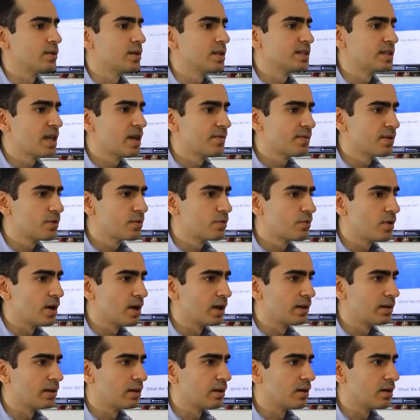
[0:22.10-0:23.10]
let's have a
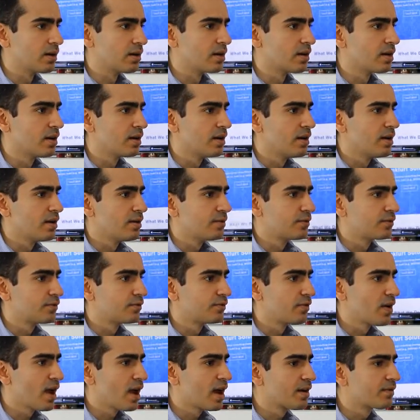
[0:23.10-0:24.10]
quick look.
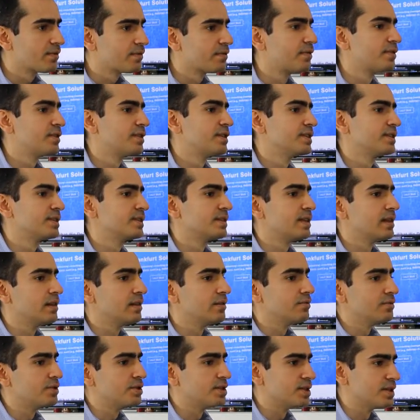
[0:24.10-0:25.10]
Frankfurt
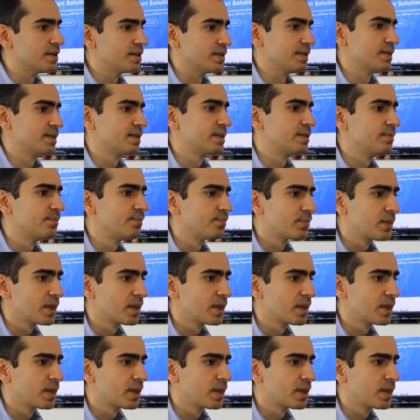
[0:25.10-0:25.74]
Solutions.